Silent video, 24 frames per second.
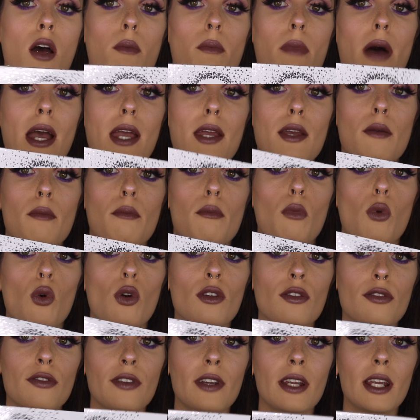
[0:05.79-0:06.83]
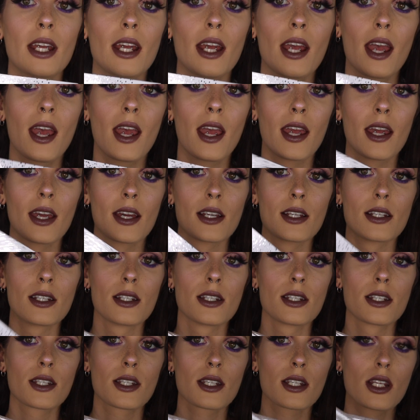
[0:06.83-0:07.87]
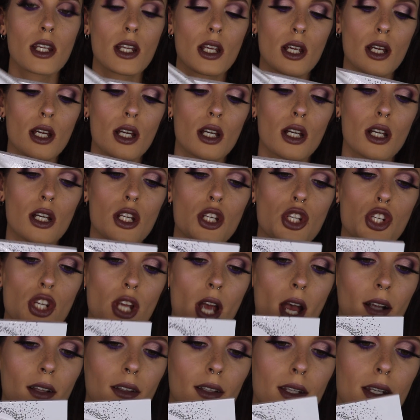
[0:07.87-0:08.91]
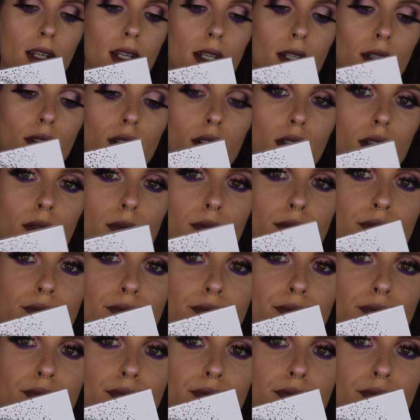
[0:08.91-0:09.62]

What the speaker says: by Morphe and Jaclyn Hill.